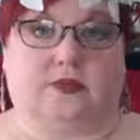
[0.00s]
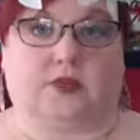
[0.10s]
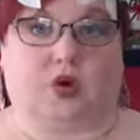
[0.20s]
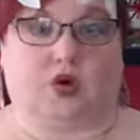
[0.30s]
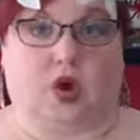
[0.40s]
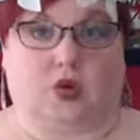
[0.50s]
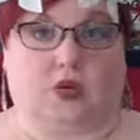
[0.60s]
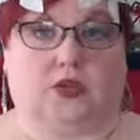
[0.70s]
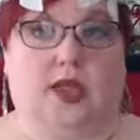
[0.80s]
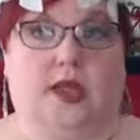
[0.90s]
or
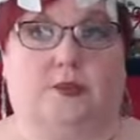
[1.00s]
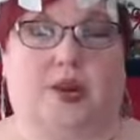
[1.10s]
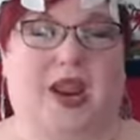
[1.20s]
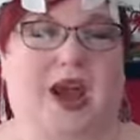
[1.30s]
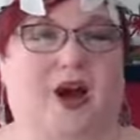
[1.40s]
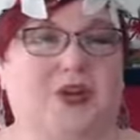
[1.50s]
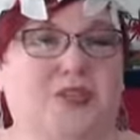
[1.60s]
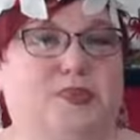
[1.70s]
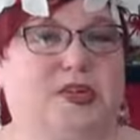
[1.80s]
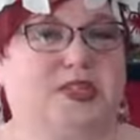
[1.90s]
gold, but I always
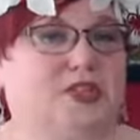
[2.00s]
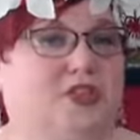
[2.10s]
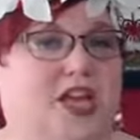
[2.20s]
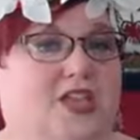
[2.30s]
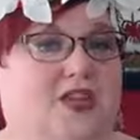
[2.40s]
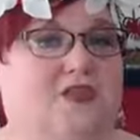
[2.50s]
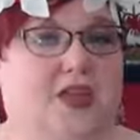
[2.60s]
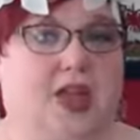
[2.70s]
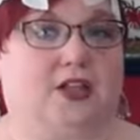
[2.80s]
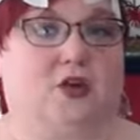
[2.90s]
put a little touch of
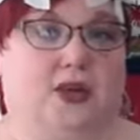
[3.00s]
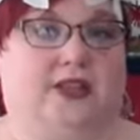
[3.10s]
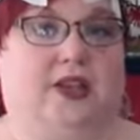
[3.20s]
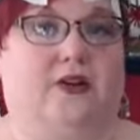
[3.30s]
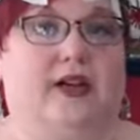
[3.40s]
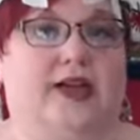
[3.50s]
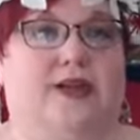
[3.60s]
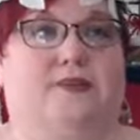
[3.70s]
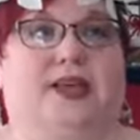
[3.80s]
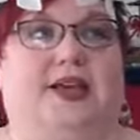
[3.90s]
yellow in there
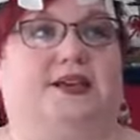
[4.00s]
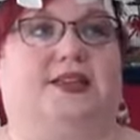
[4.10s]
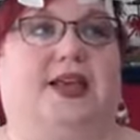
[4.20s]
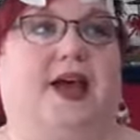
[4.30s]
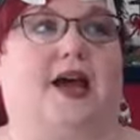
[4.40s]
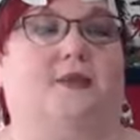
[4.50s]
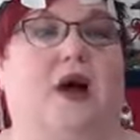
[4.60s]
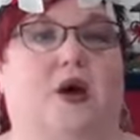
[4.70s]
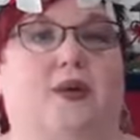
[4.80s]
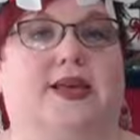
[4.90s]
because I'm
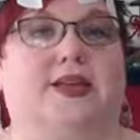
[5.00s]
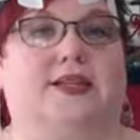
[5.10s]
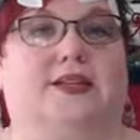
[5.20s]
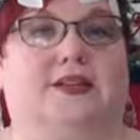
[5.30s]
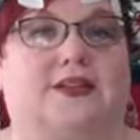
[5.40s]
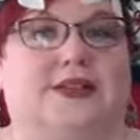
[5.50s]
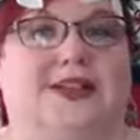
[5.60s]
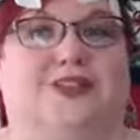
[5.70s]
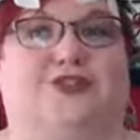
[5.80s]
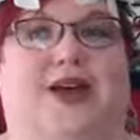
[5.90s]
always
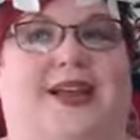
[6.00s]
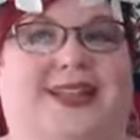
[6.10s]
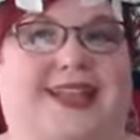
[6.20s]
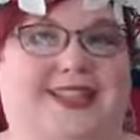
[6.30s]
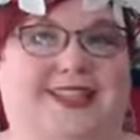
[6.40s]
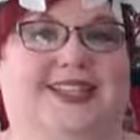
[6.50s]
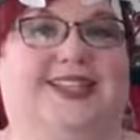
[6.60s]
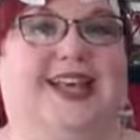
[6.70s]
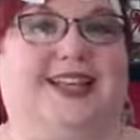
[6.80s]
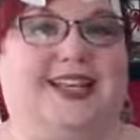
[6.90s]
trying to get the
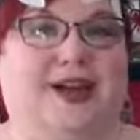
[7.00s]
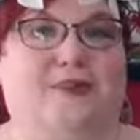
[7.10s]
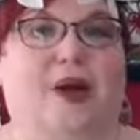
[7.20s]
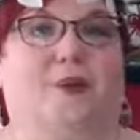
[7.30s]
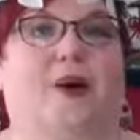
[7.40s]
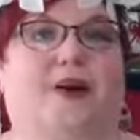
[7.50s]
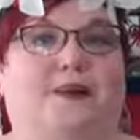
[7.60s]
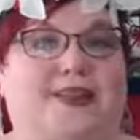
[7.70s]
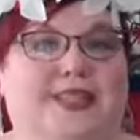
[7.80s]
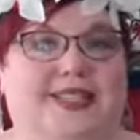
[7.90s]
sun to come out,
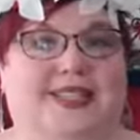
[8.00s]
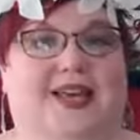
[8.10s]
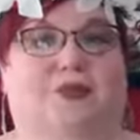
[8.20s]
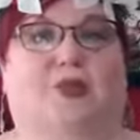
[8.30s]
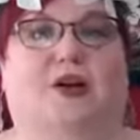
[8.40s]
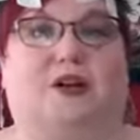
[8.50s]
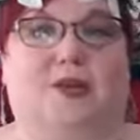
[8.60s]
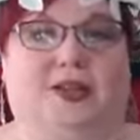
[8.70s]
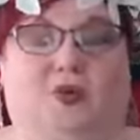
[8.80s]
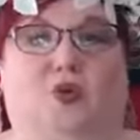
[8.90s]
welcoming the sun,
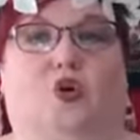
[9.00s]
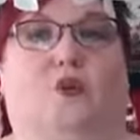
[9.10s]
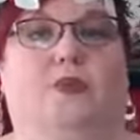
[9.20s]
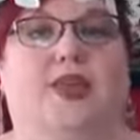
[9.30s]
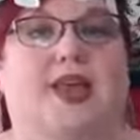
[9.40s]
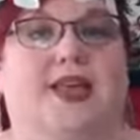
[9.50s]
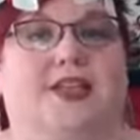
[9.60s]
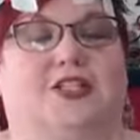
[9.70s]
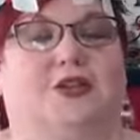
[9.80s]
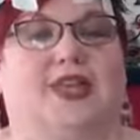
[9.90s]
welcoming the warmth.
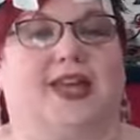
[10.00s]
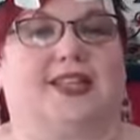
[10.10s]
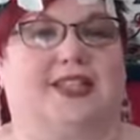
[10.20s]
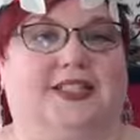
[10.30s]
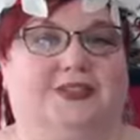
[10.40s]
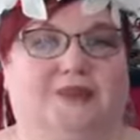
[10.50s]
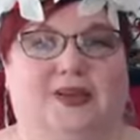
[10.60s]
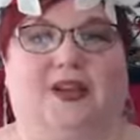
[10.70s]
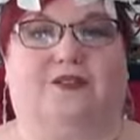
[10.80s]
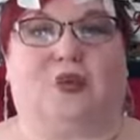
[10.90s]
So that is a little
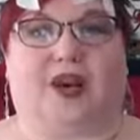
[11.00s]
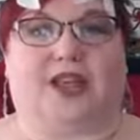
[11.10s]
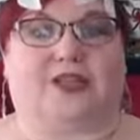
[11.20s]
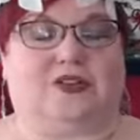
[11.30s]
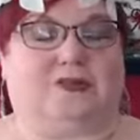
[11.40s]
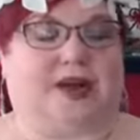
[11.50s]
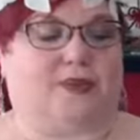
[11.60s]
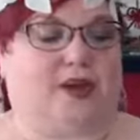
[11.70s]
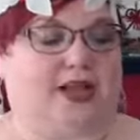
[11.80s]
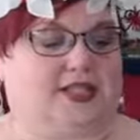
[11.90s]
bit of what I do in my
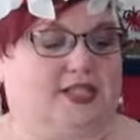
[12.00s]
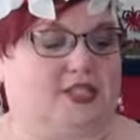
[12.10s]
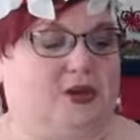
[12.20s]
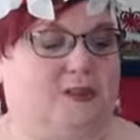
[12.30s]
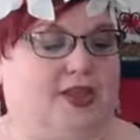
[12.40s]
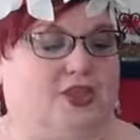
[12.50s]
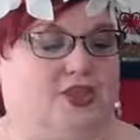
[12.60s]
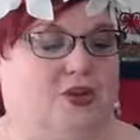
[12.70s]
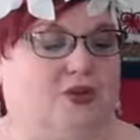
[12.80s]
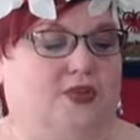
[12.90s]
practice. So make
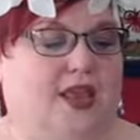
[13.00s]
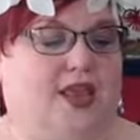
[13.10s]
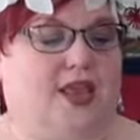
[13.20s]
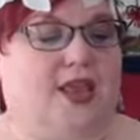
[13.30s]
sure that